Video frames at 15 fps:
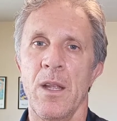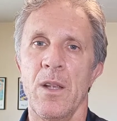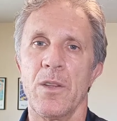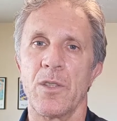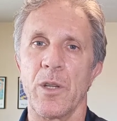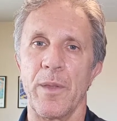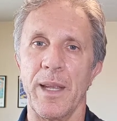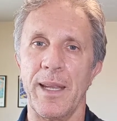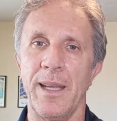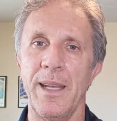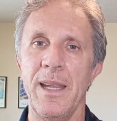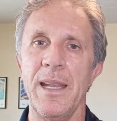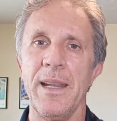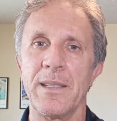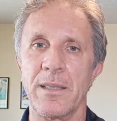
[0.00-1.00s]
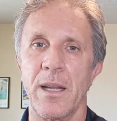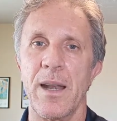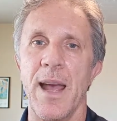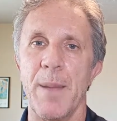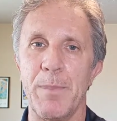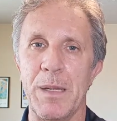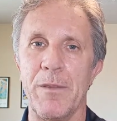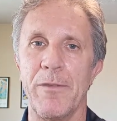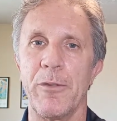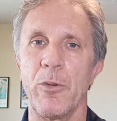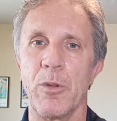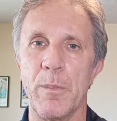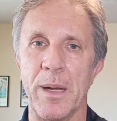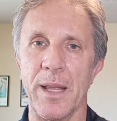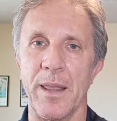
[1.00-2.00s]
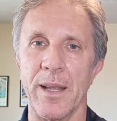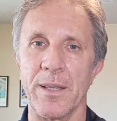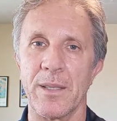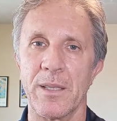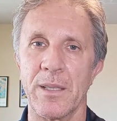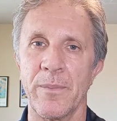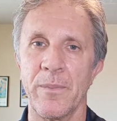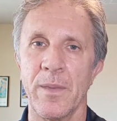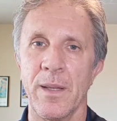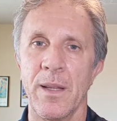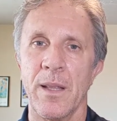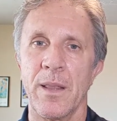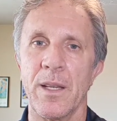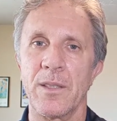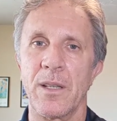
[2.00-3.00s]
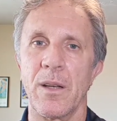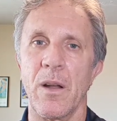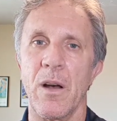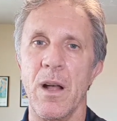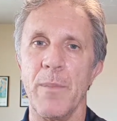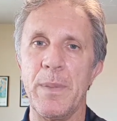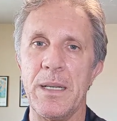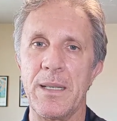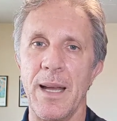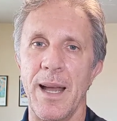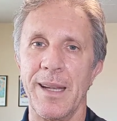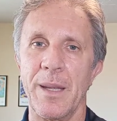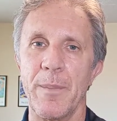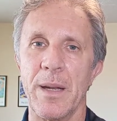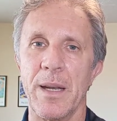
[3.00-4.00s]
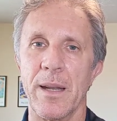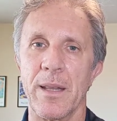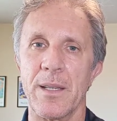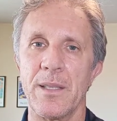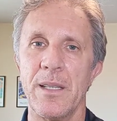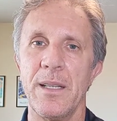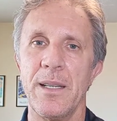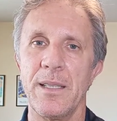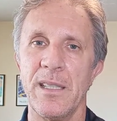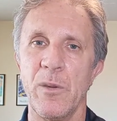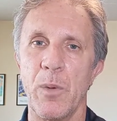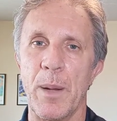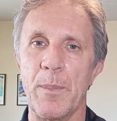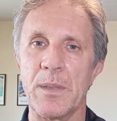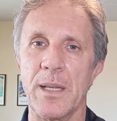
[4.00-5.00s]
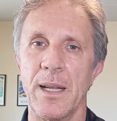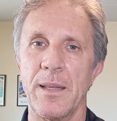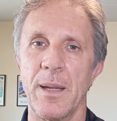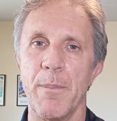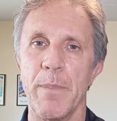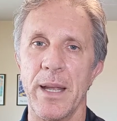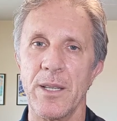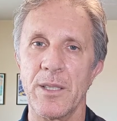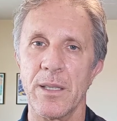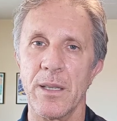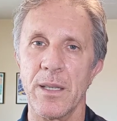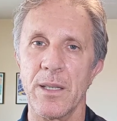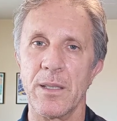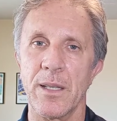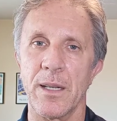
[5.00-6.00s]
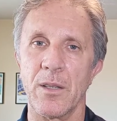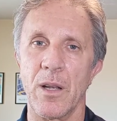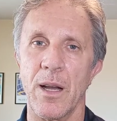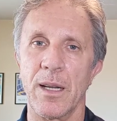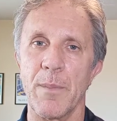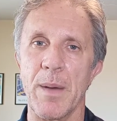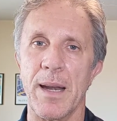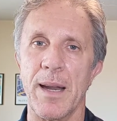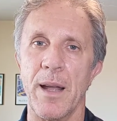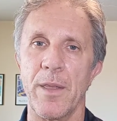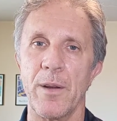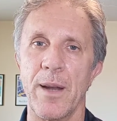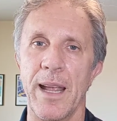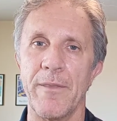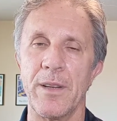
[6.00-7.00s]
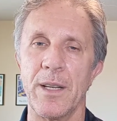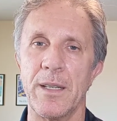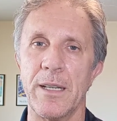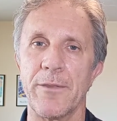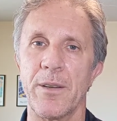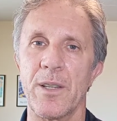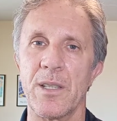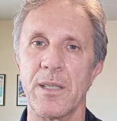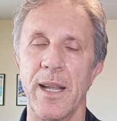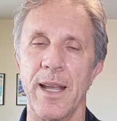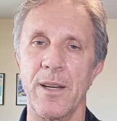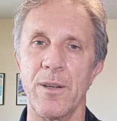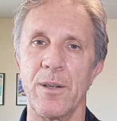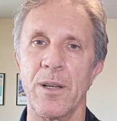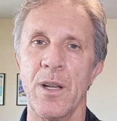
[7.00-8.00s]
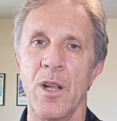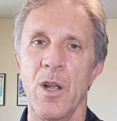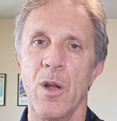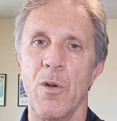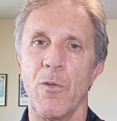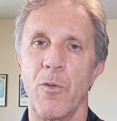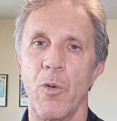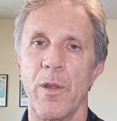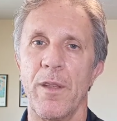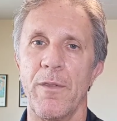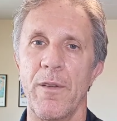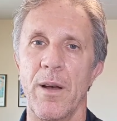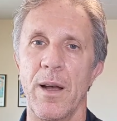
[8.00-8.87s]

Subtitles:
So the key is to not be fooled by this. This can all be documented on the CDC website. They mention this. They talk about how they're having a different standard for the